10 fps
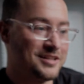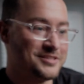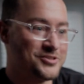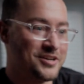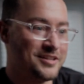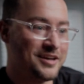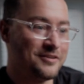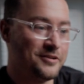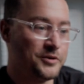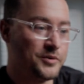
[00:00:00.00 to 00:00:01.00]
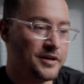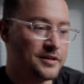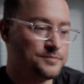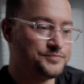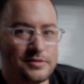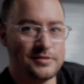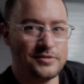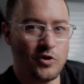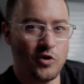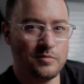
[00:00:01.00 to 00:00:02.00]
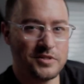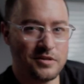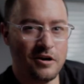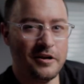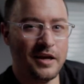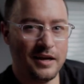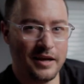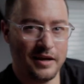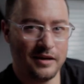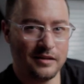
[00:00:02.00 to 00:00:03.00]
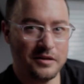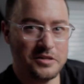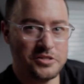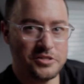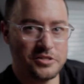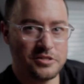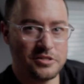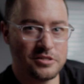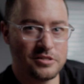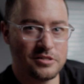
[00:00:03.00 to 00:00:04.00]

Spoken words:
Let's try that real quick. So I'm starting in English,